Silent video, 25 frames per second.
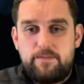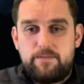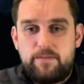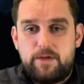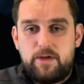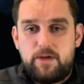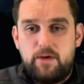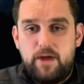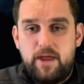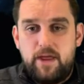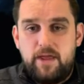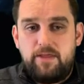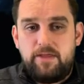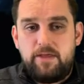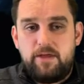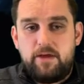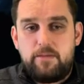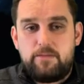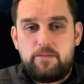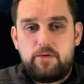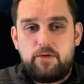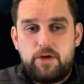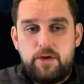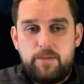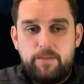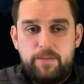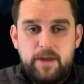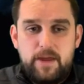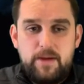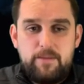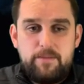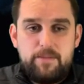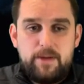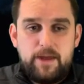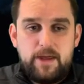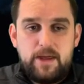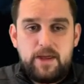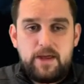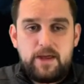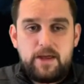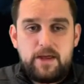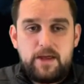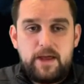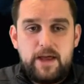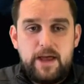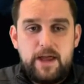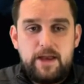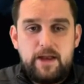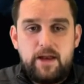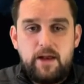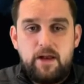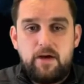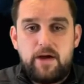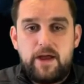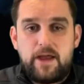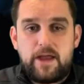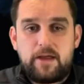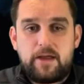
Ethereum or your BNB and alike,